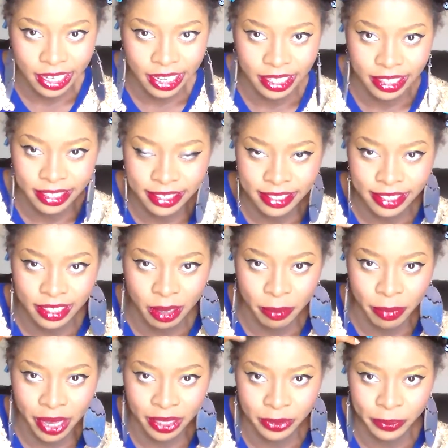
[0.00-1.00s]
laid this in a
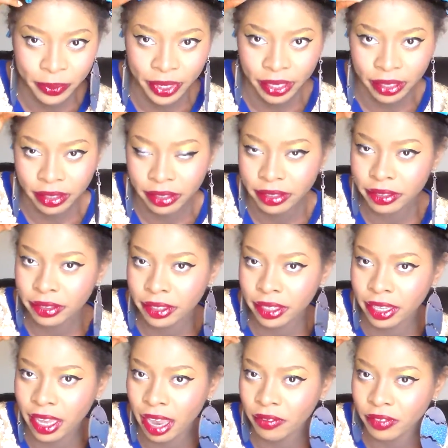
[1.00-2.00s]
bad way
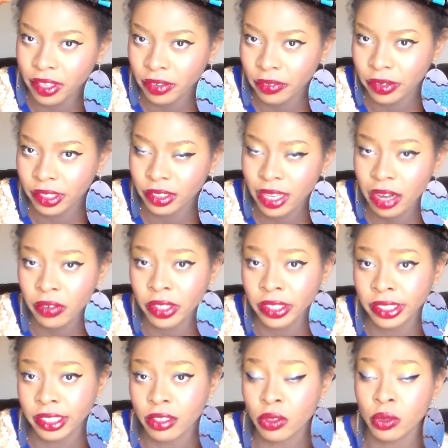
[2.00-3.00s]
after release. I
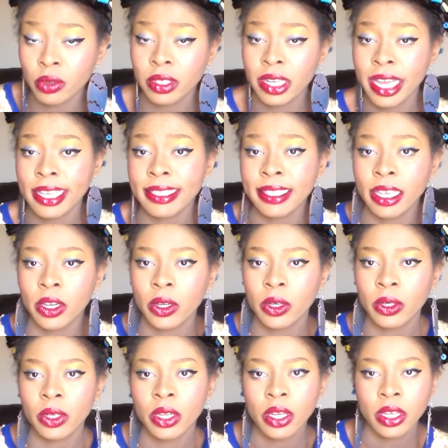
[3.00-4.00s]
rolled this 2 nights
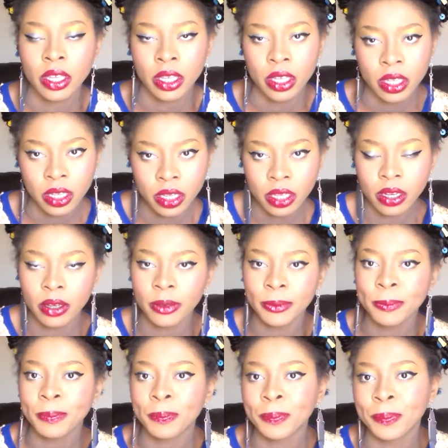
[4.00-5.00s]
ago, you
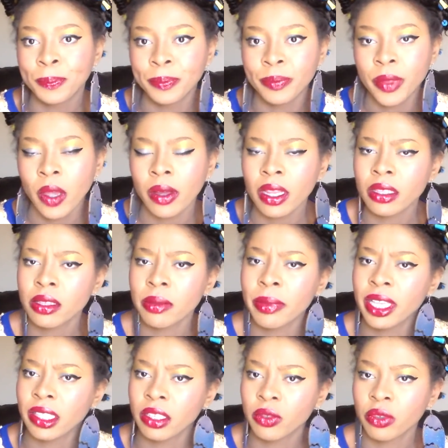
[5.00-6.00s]
know. I wanted to
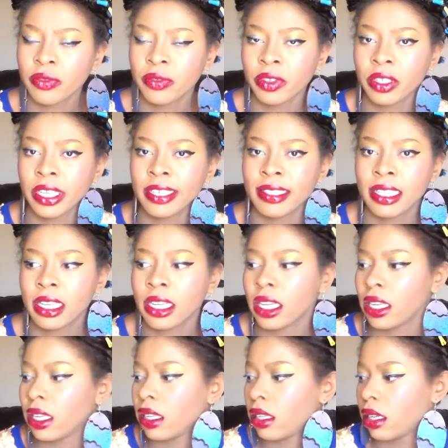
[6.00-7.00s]
make this review
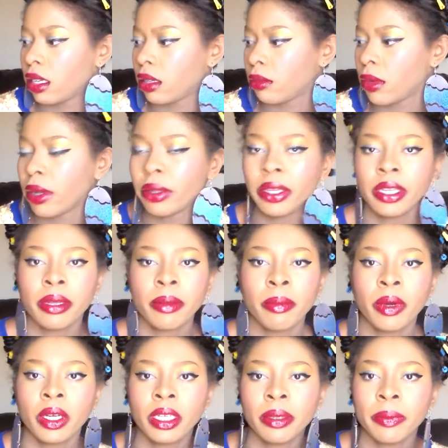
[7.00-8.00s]
yesterday in the
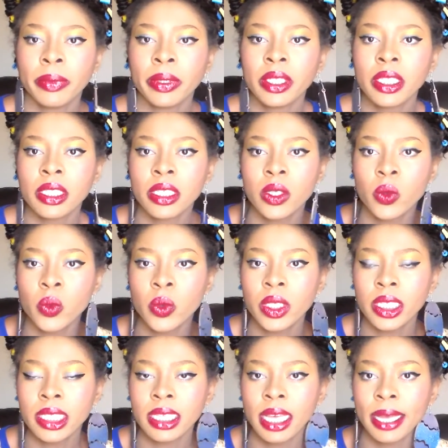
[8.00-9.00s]
morning, but it
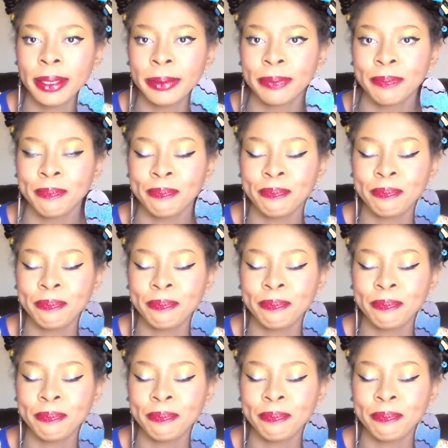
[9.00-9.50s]
was I